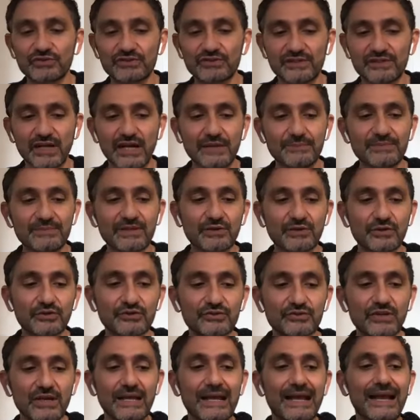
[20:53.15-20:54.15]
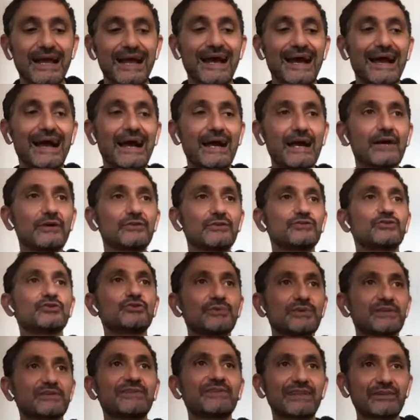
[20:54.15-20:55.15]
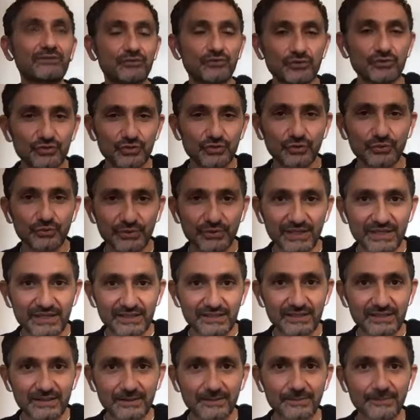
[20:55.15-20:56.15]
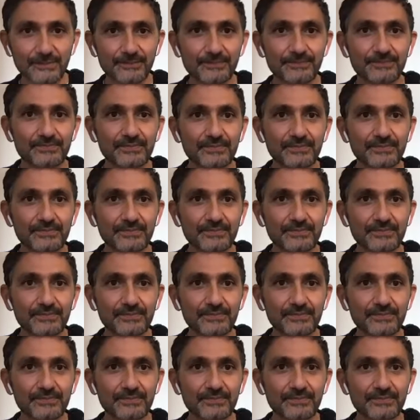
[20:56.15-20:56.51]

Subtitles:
to start because during that couture week,